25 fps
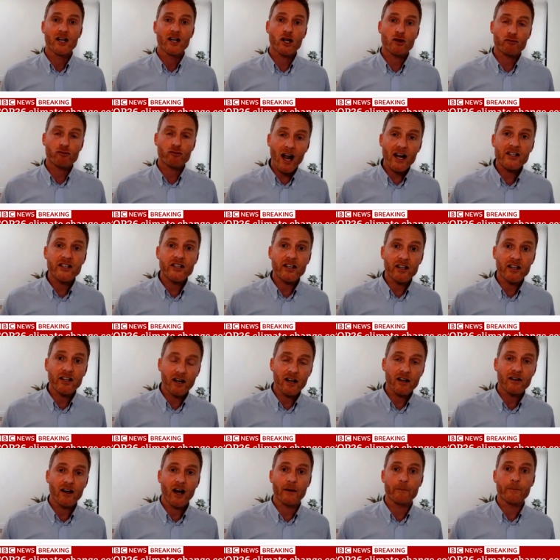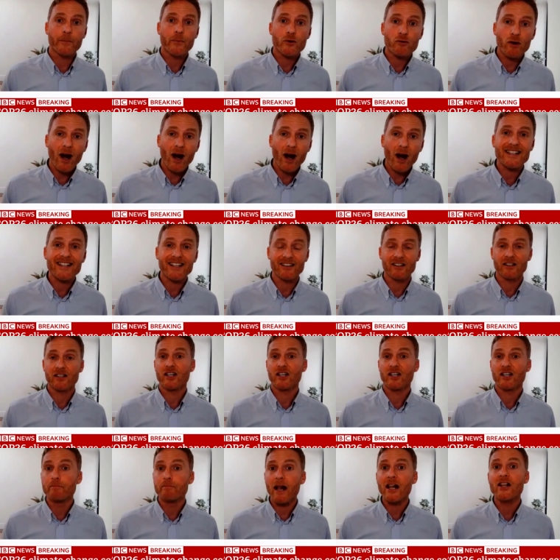granular and practical and
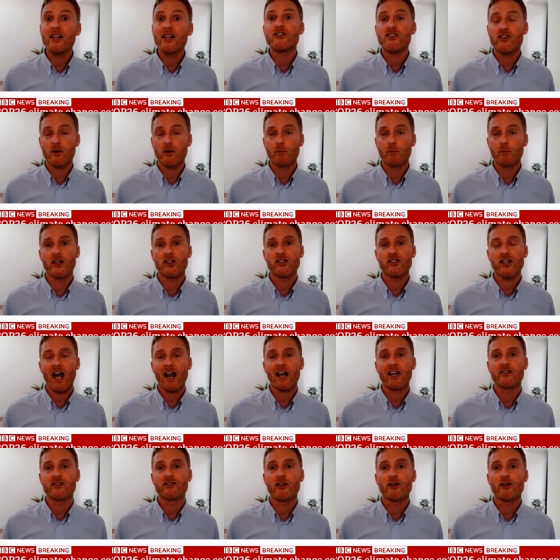commensurate with the challenge.